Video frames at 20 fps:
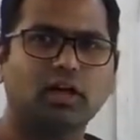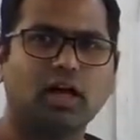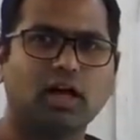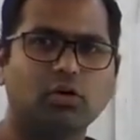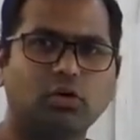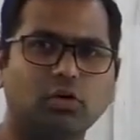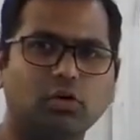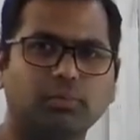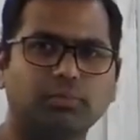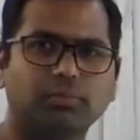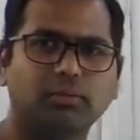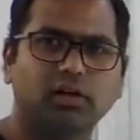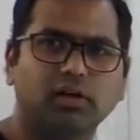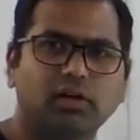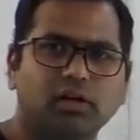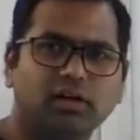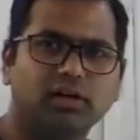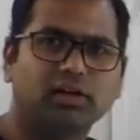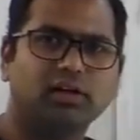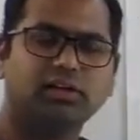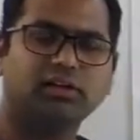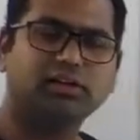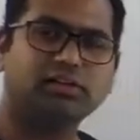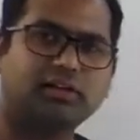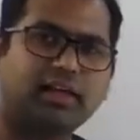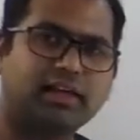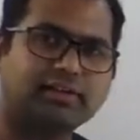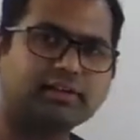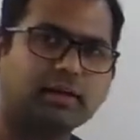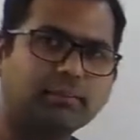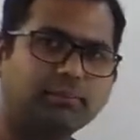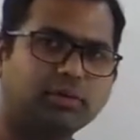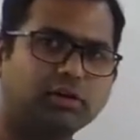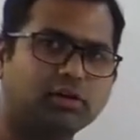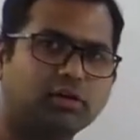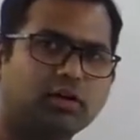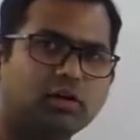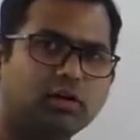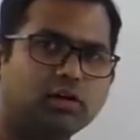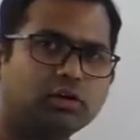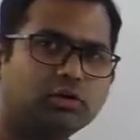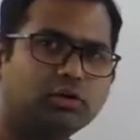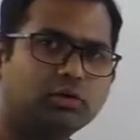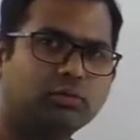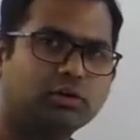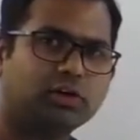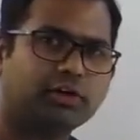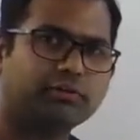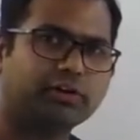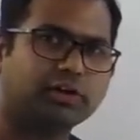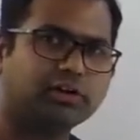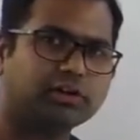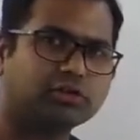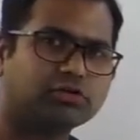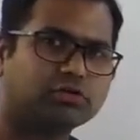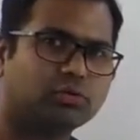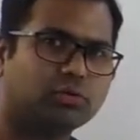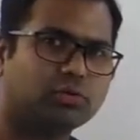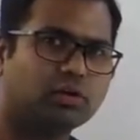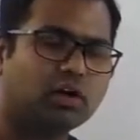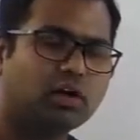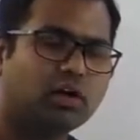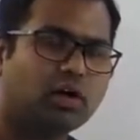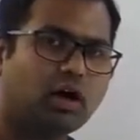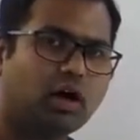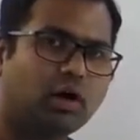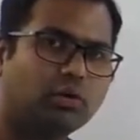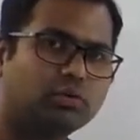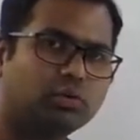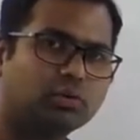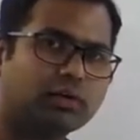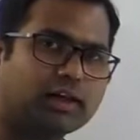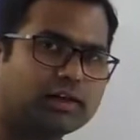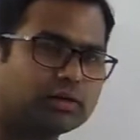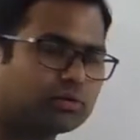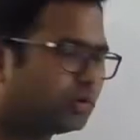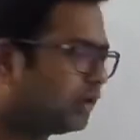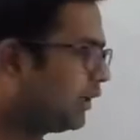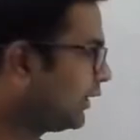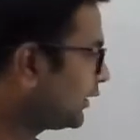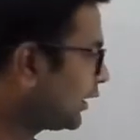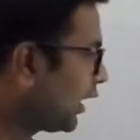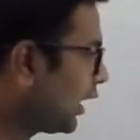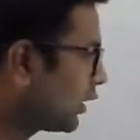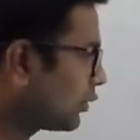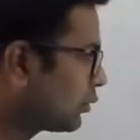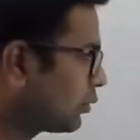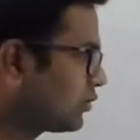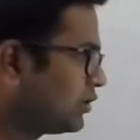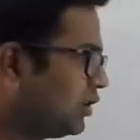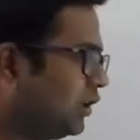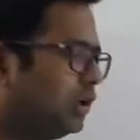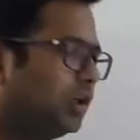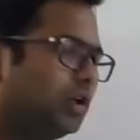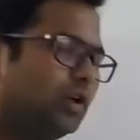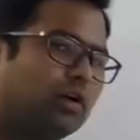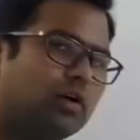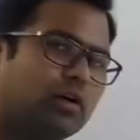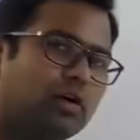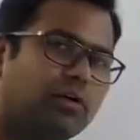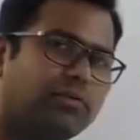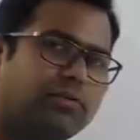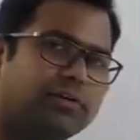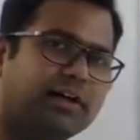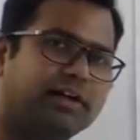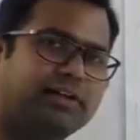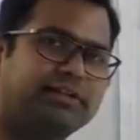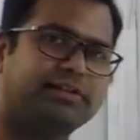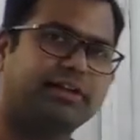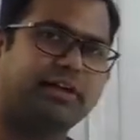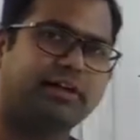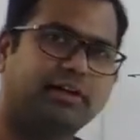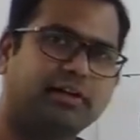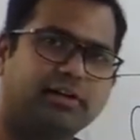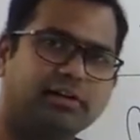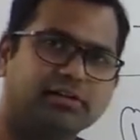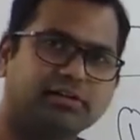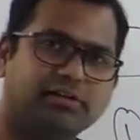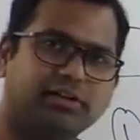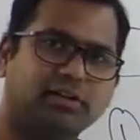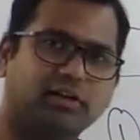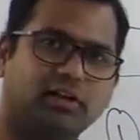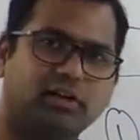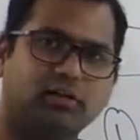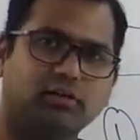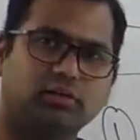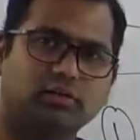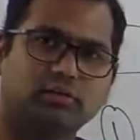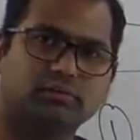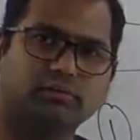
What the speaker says: I hope in this example you would have understood how to calculate ROC of a right-sided signal.